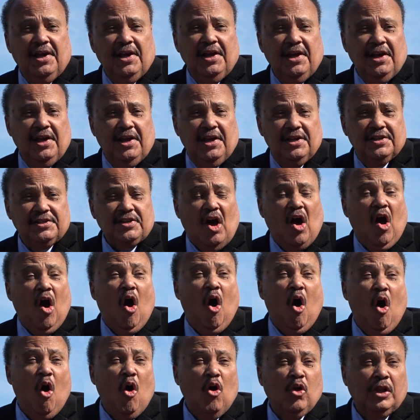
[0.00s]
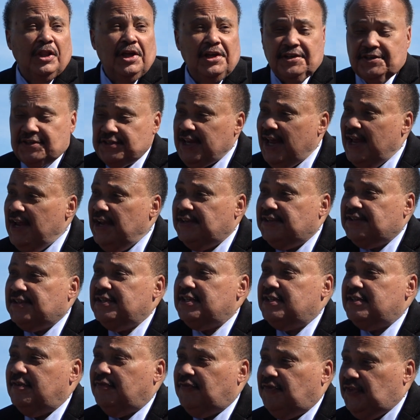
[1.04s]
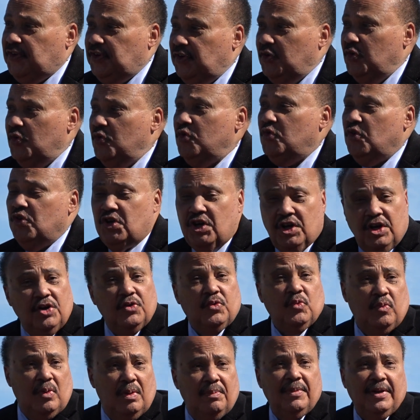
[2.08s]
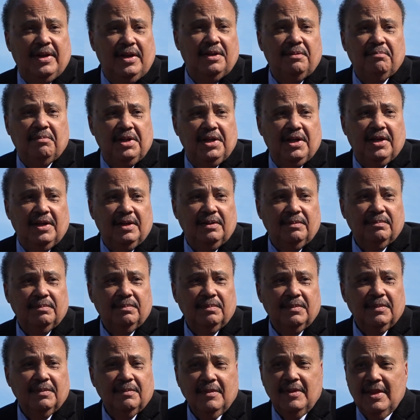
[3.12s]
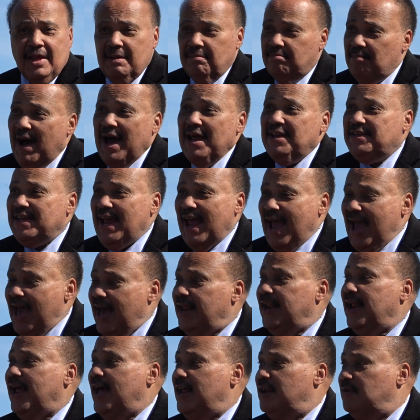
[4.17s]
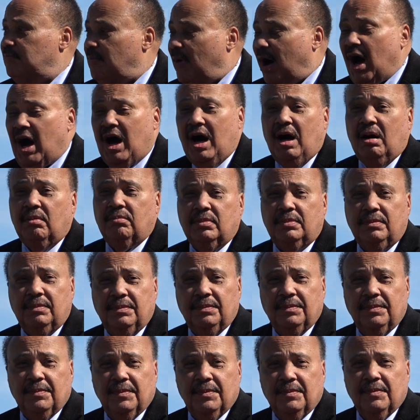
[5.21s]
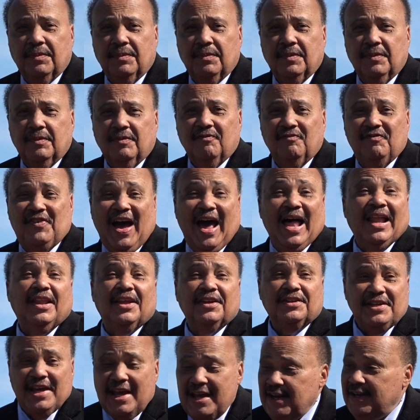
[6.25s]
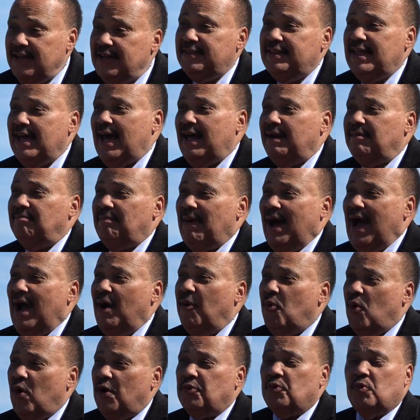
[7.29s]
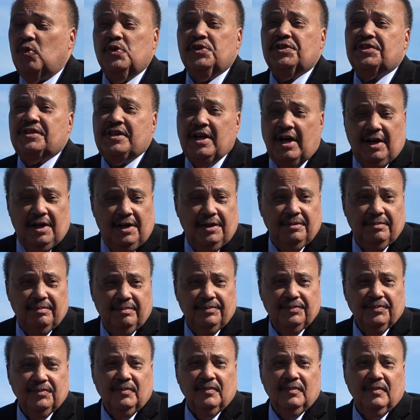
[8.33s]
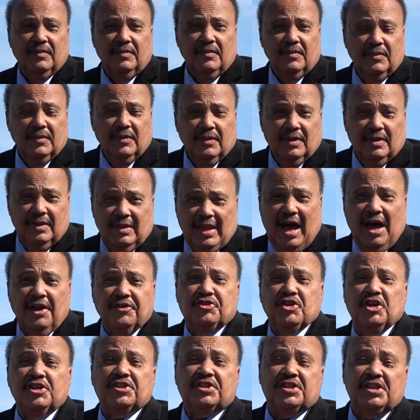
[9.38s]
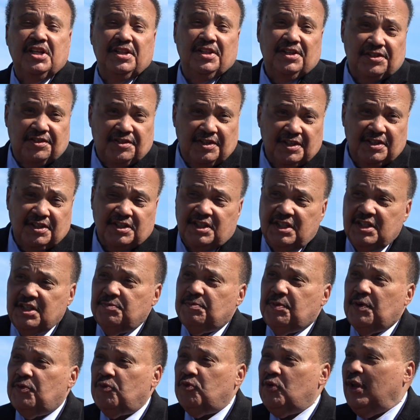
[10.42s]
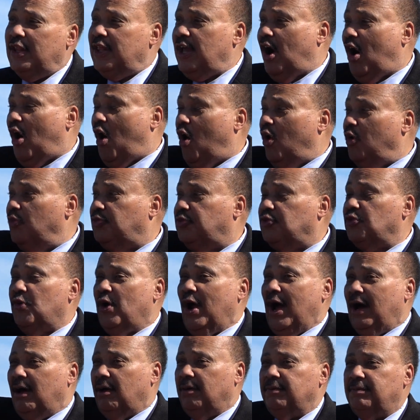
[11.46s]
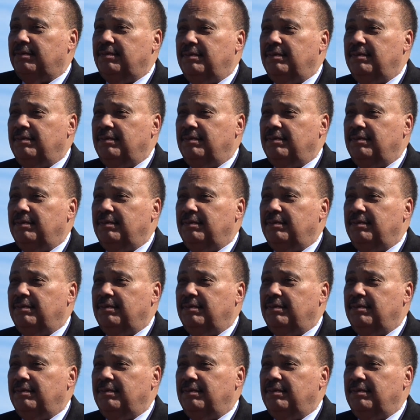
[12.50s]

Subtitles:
is all it takes is a few good women and men. My dad and mom validated that by what was done, not just in the 60s, but really all throughout.